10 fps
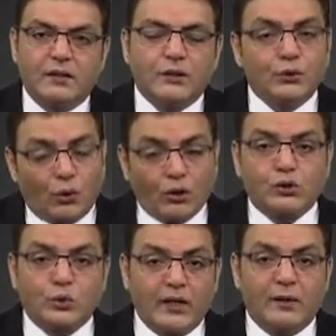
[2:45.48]
You
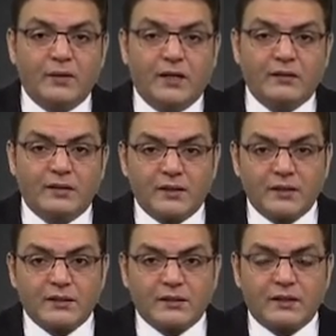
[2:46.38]
also eliminate the
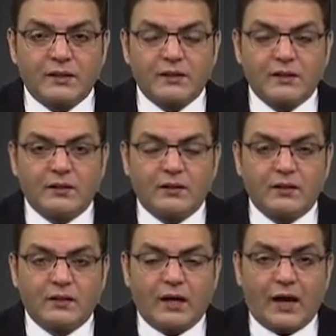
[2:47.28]
risk
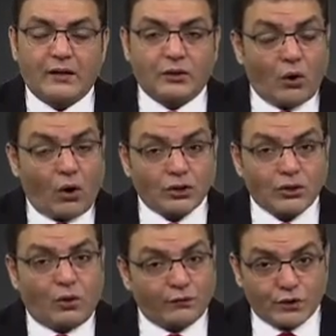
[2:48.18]
and
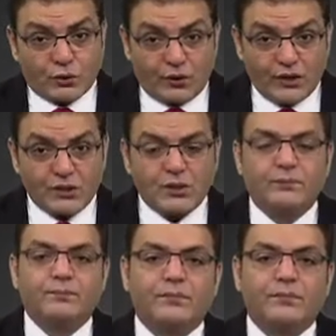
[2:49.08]
cost of storage.